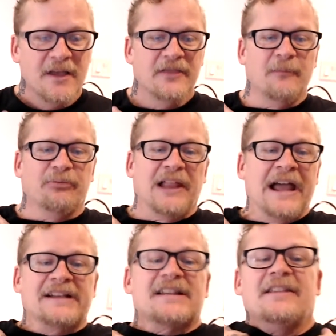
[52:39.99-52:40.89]
The
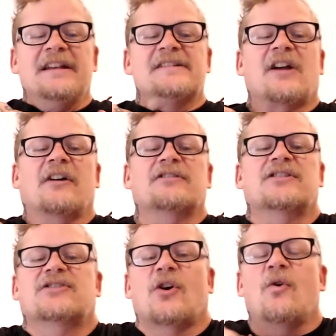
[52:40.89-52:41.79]
blanks on these are
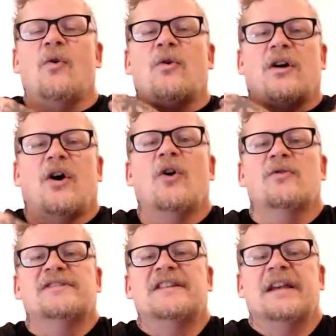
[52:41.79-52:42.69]
so
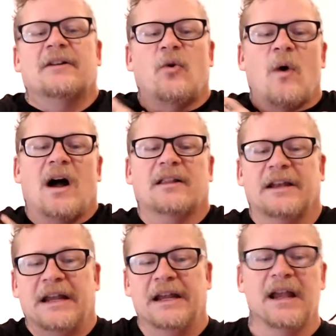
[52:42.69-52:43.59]
cozy in
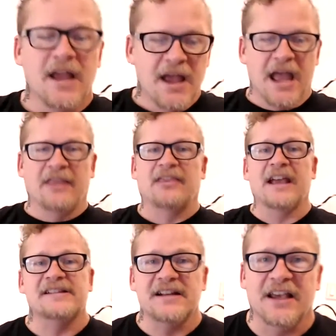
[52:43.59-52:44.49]
quality, and
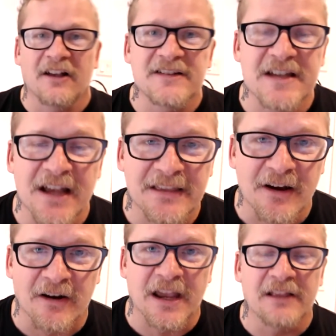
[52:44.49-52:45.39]
thanks to Kelsey at the
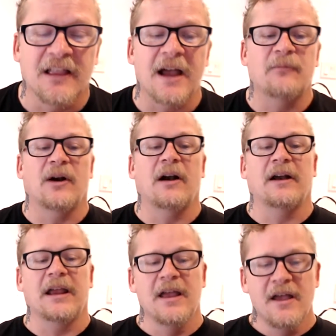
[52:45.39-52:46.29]
Arcane
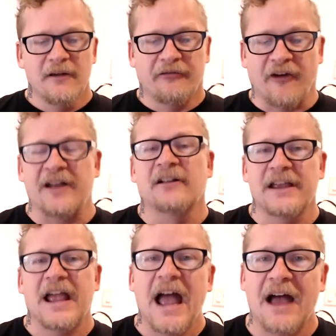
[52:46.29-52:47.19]
Library,
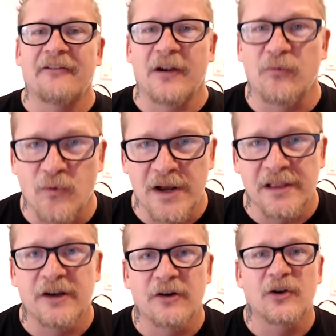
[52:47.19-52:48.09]
finally have a
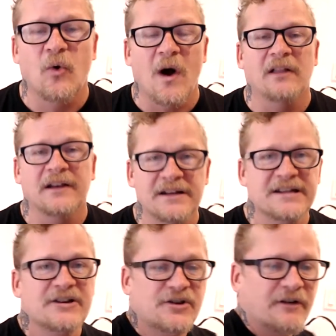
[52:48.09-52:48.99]
really good quality
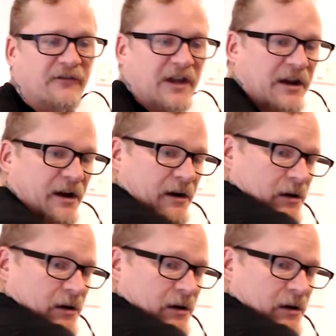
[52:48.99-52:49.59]
t-shirt vendor.